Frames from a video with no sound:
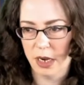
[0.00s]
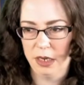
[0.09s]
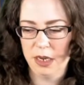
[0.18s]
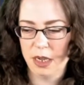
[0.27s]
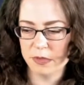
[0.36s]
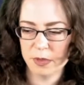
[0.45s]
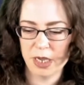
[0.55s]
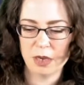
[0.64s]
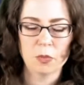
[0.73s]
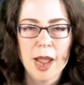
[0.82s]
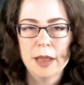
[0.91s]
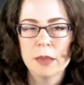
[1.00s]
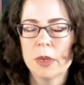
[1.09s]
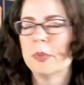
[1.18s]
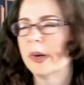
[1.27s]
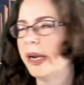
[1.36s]
and I'm like racking
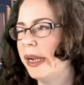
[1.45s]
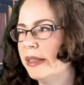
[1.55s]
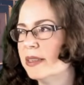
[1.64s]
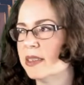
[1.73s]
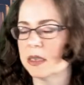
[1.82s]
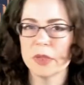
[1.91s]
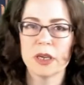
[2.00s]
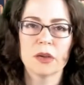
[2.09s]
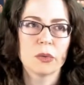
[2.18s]
my brains and I'm like,